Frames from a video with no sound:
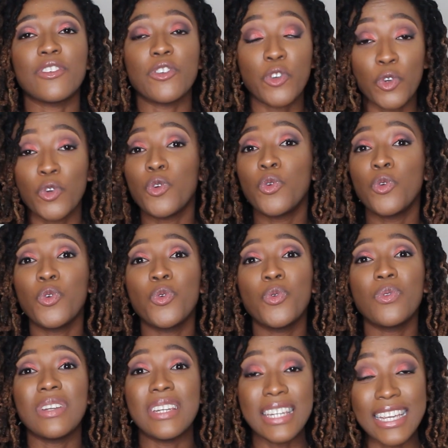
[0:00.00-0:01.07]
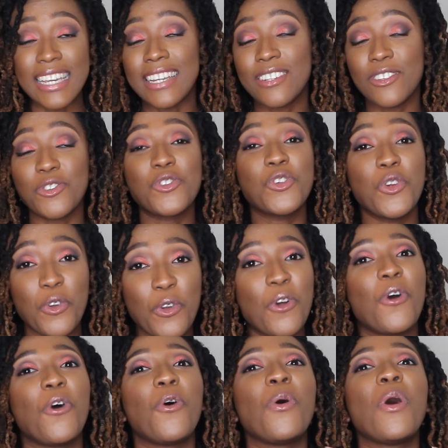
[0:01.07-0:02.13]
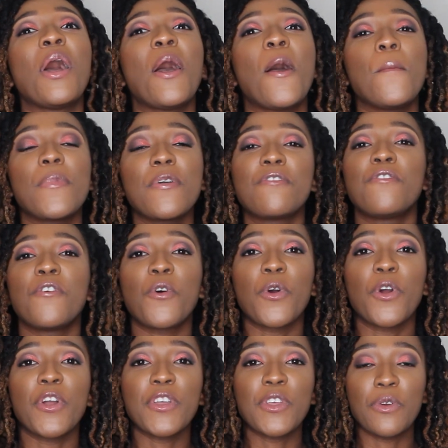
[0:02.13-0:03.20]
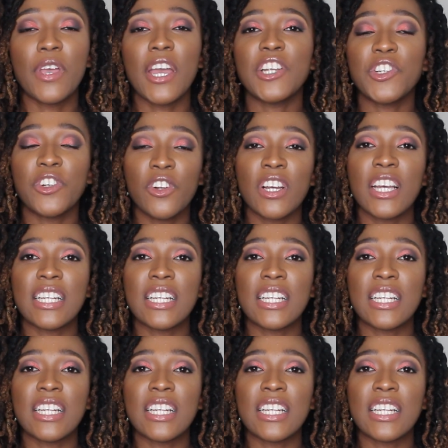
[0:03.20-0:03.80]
you need to know before you get your lock